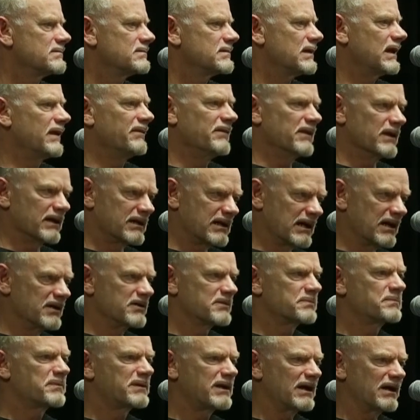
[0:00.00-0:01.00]
And
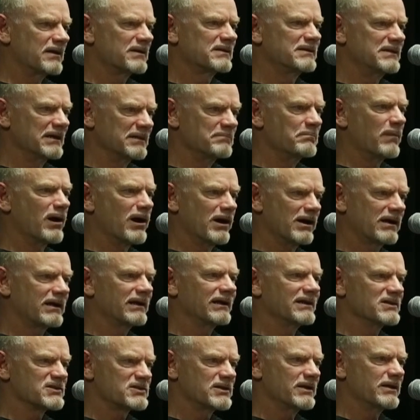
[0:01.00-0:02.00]
the market
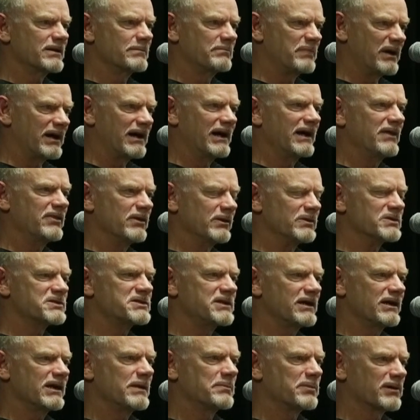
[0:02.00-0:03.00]
is going to buy those
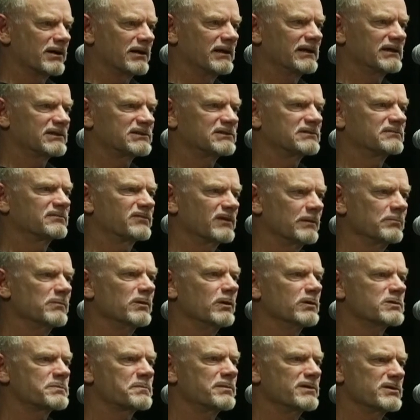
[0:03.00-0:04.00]
dairy products from
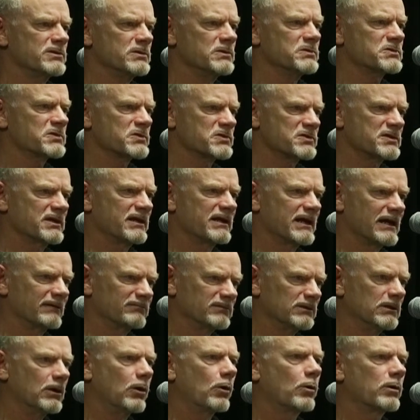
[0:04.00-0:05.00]
those producers that have
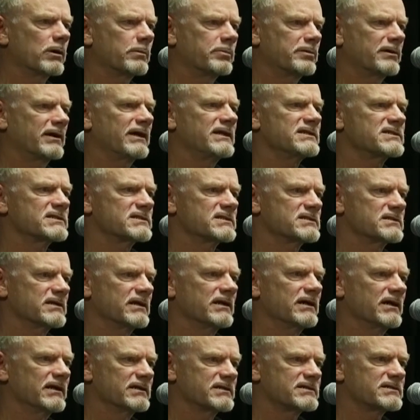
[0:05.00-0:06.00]
lower prices than
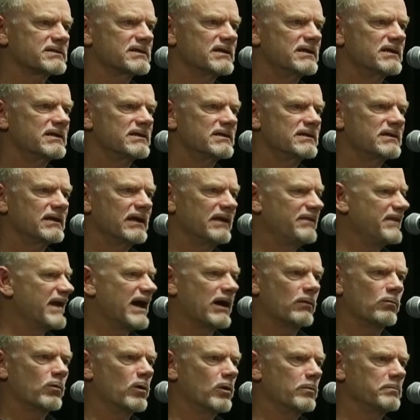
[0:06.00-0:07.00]
us, and
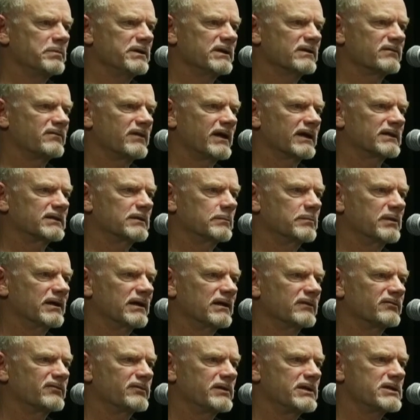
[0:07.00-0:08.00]
that won't be affected by
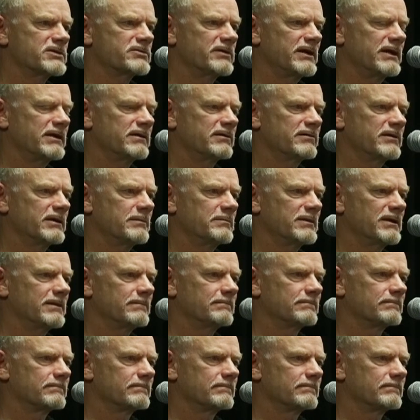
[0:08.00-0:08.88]
a free trade agreement.